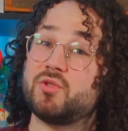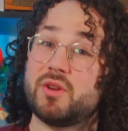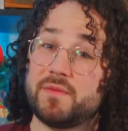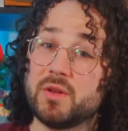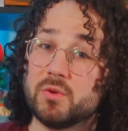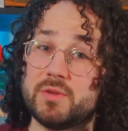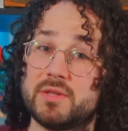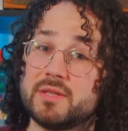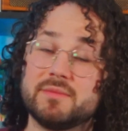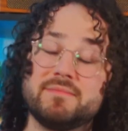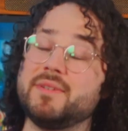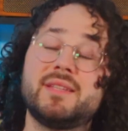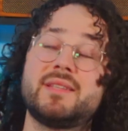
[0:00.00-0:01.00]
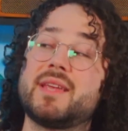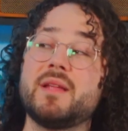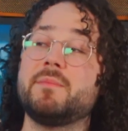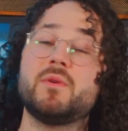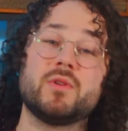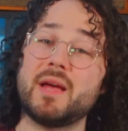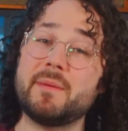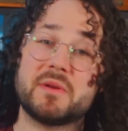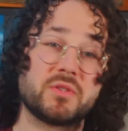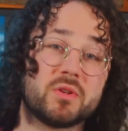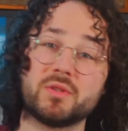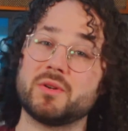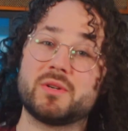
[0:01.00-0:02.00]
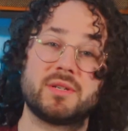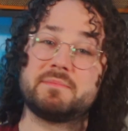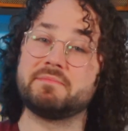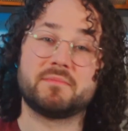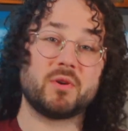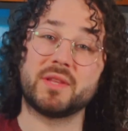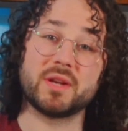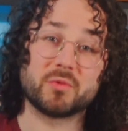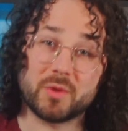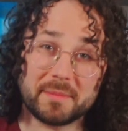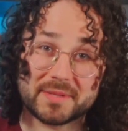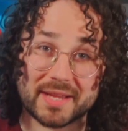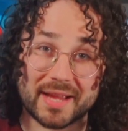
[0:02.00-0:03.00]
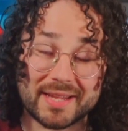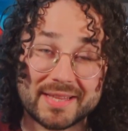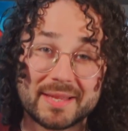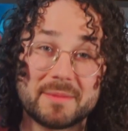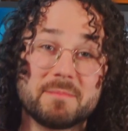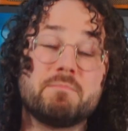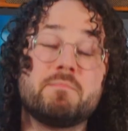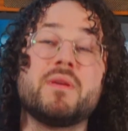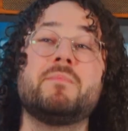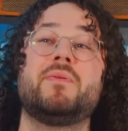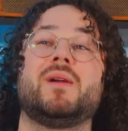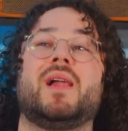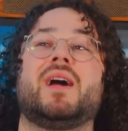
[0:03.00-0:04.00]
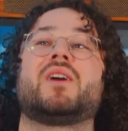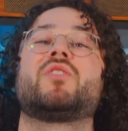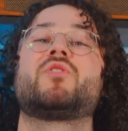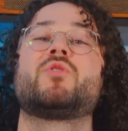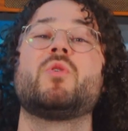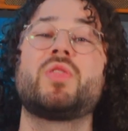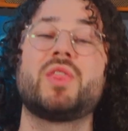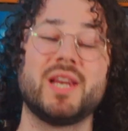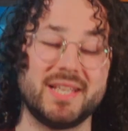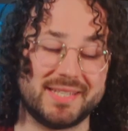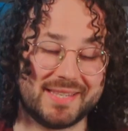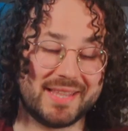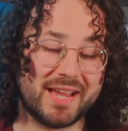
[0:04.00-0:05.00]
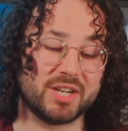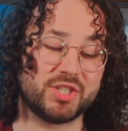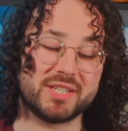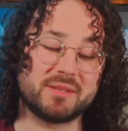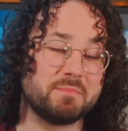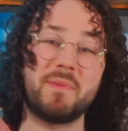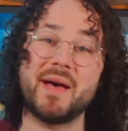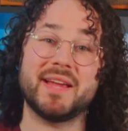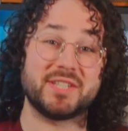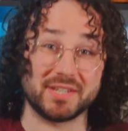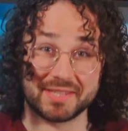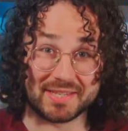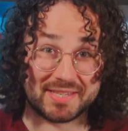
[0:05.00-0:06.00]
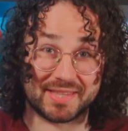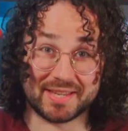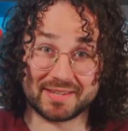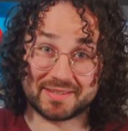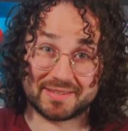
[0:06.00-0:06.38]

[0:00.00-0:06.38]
reviews, it can be on Amazon or on their website, people are ruthless, they're just bashing this thing.